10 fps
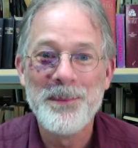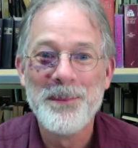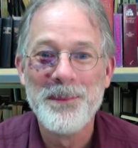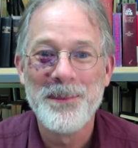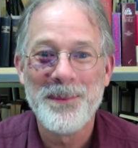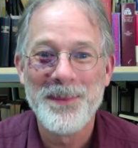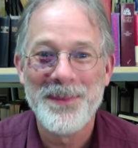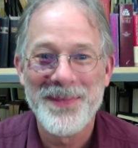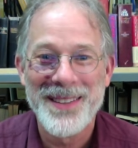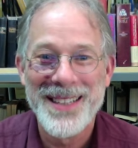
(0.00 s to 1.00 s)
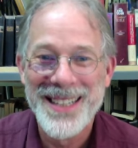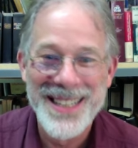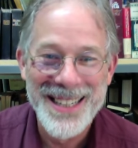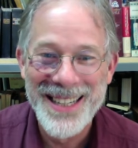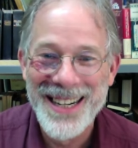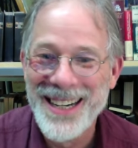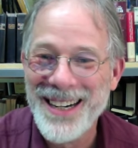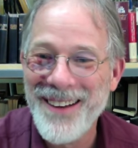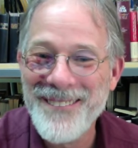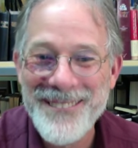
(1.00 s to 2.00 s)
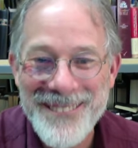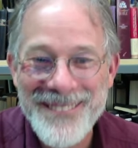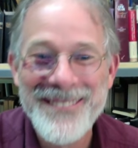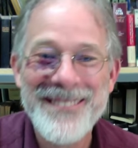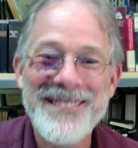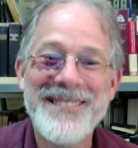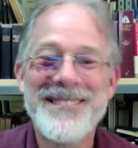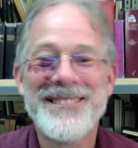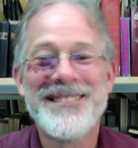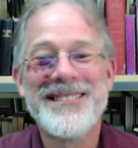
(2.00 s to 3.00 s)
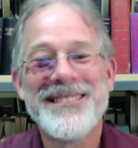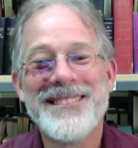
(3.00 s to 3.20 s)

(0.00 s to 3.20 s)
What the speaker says: (silence)